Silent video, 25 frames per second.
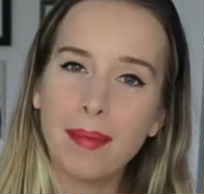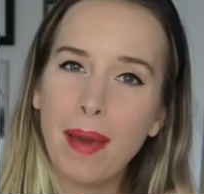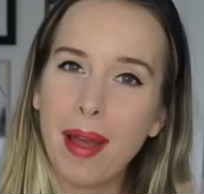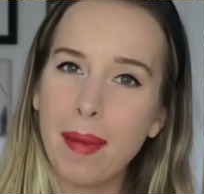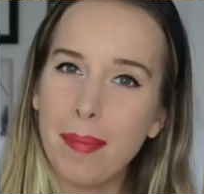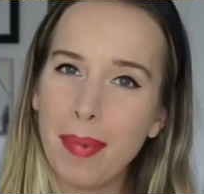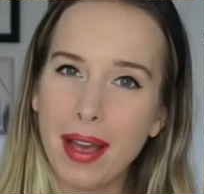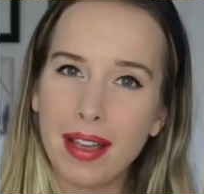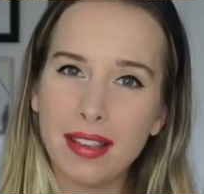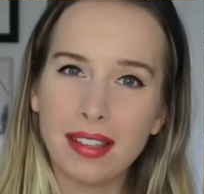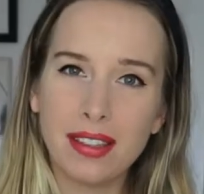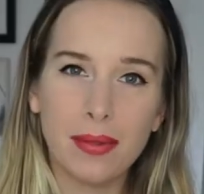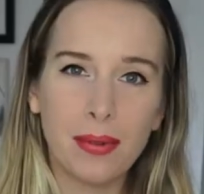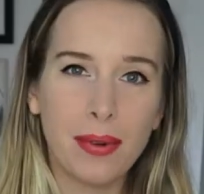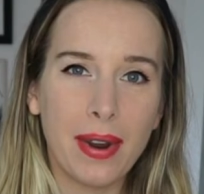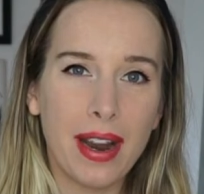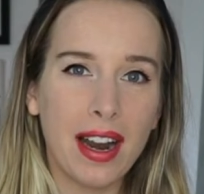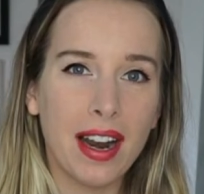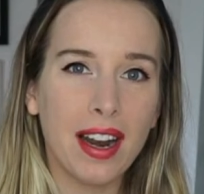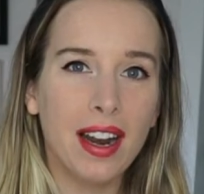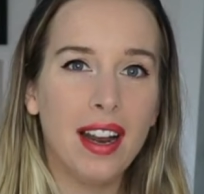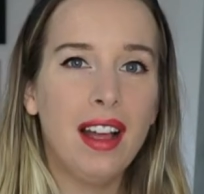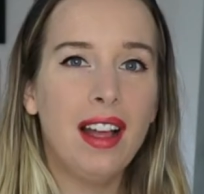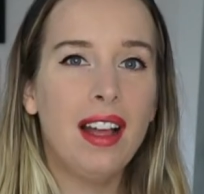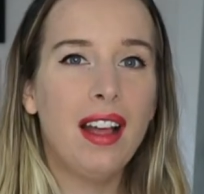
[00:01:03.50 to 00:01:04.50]
my best to
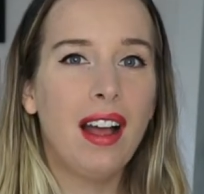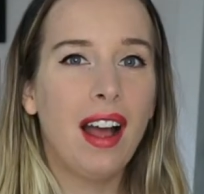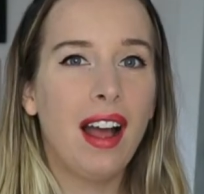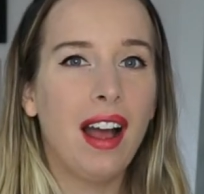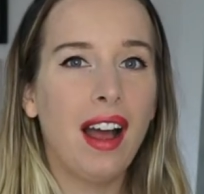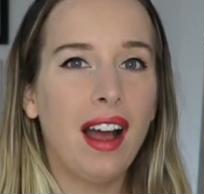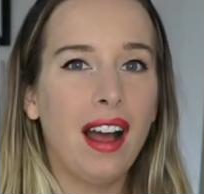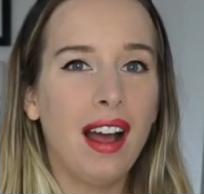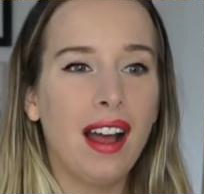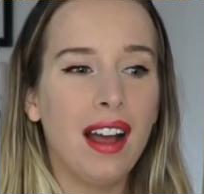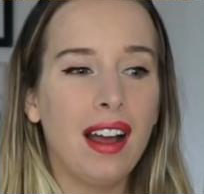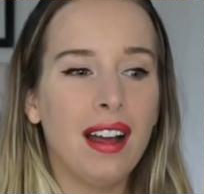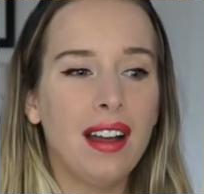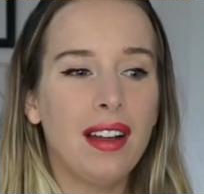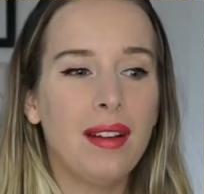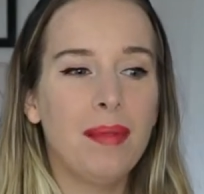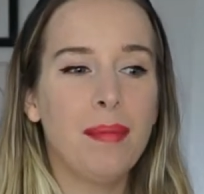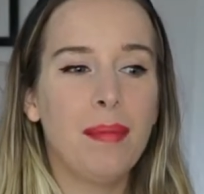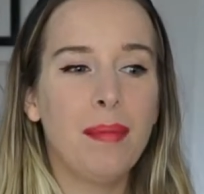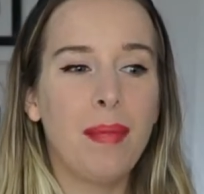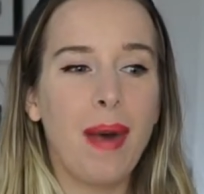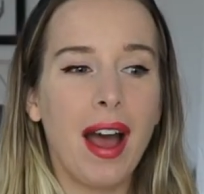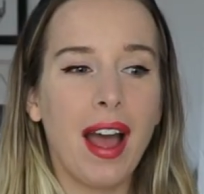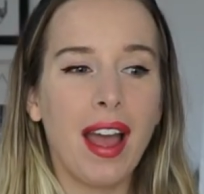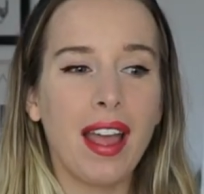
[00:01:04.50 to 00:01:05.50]
wear uh,
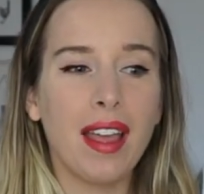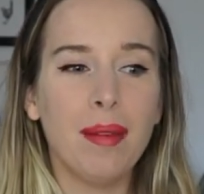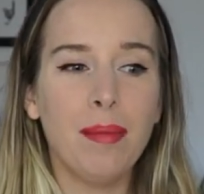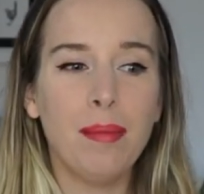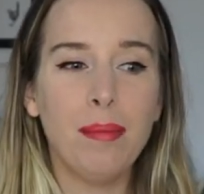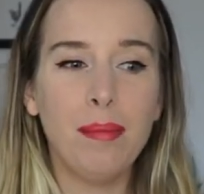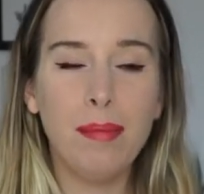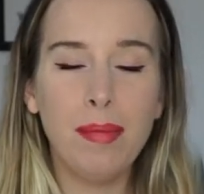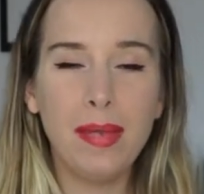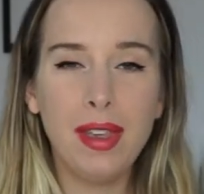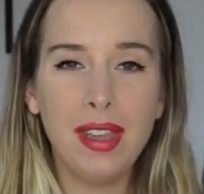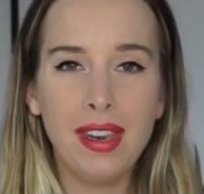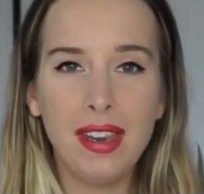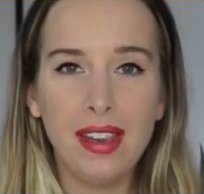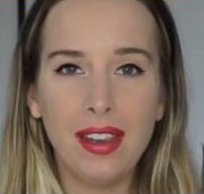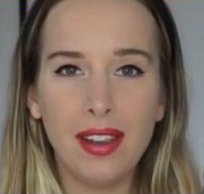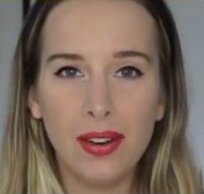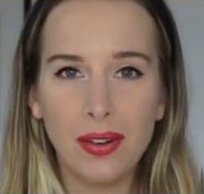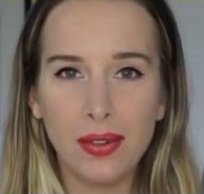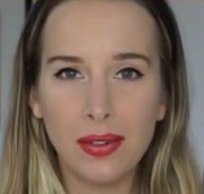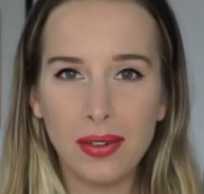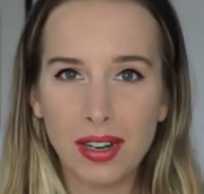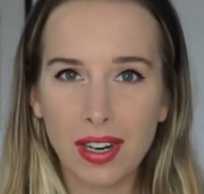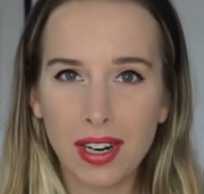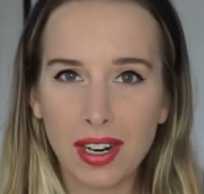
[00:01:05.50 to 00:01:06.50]
my
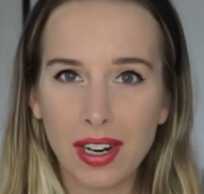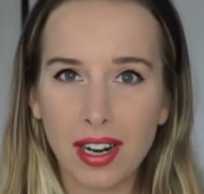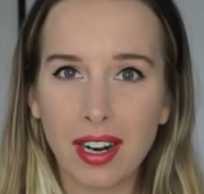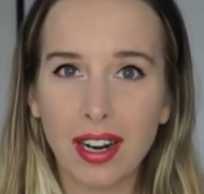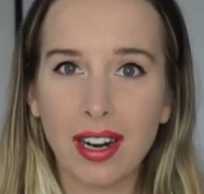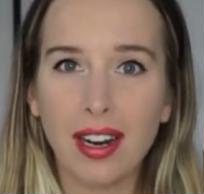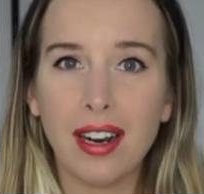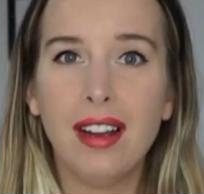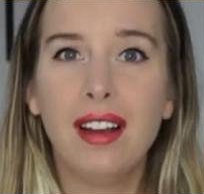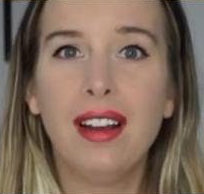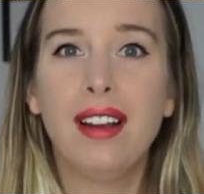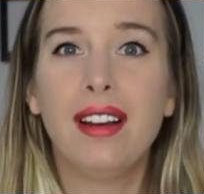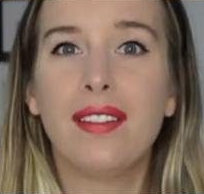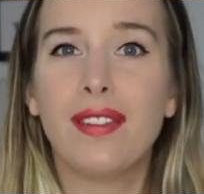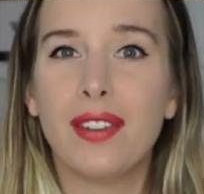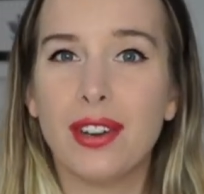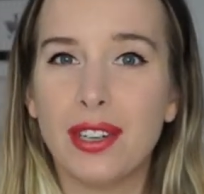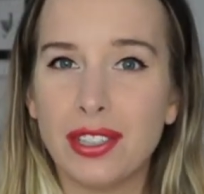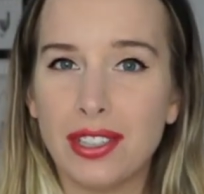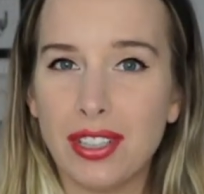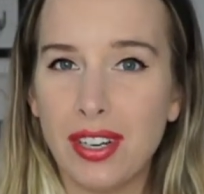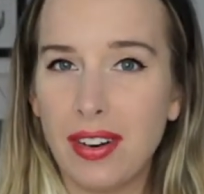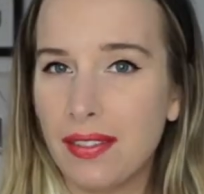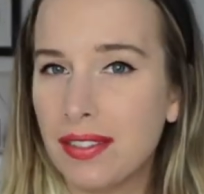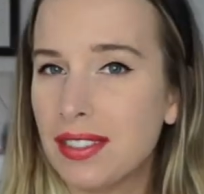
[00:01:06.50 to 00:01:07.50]
mediocre
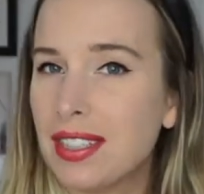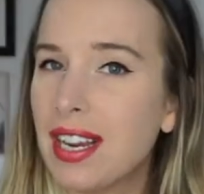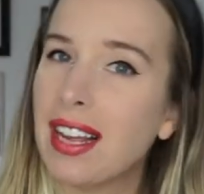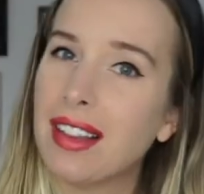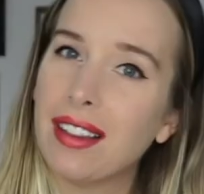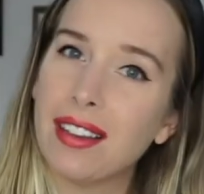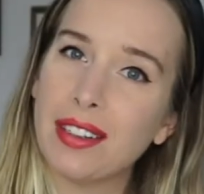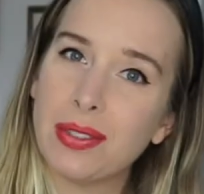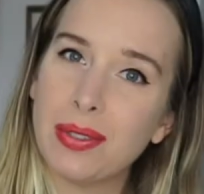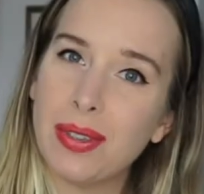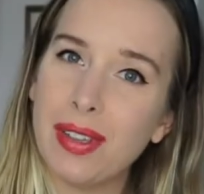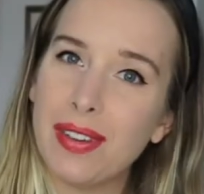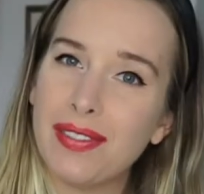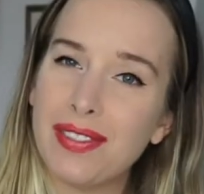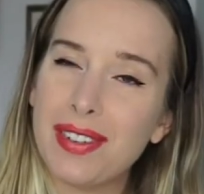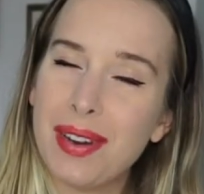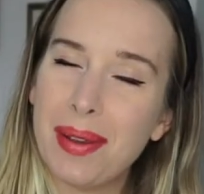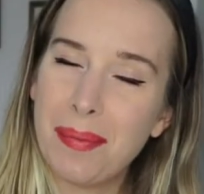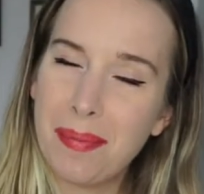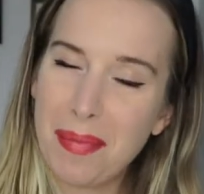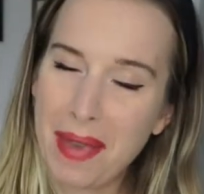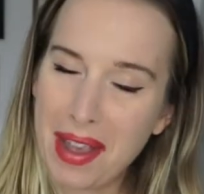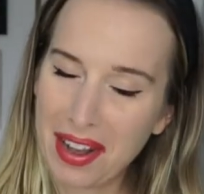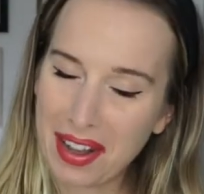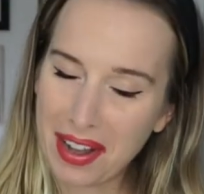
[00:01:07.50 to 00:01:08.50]
version of Taylor Swift
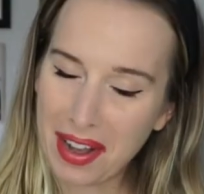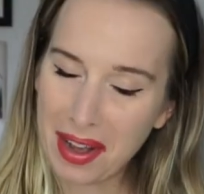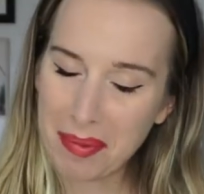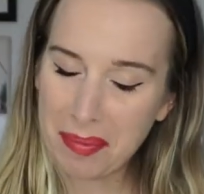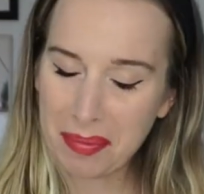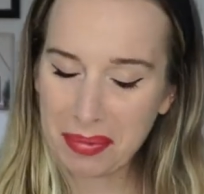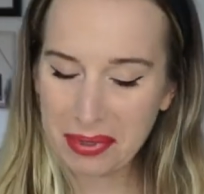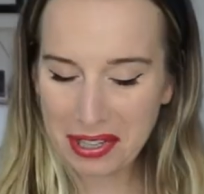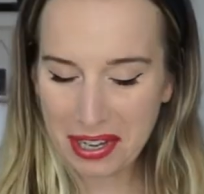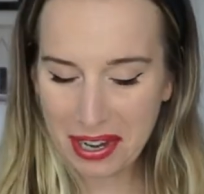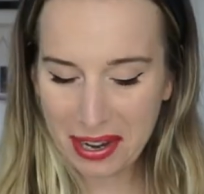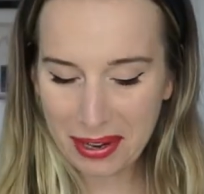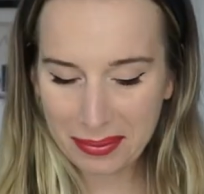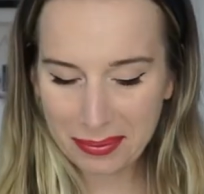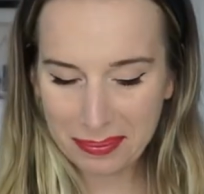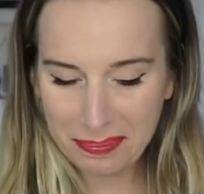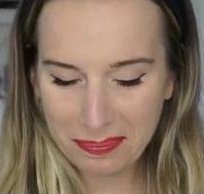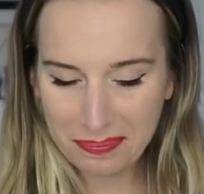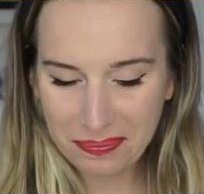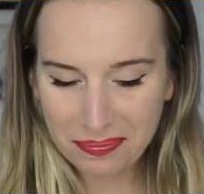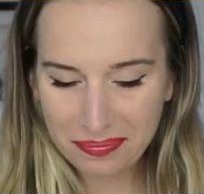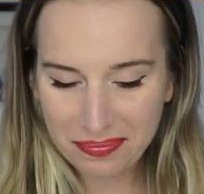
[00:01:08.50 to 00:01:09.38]
makeup so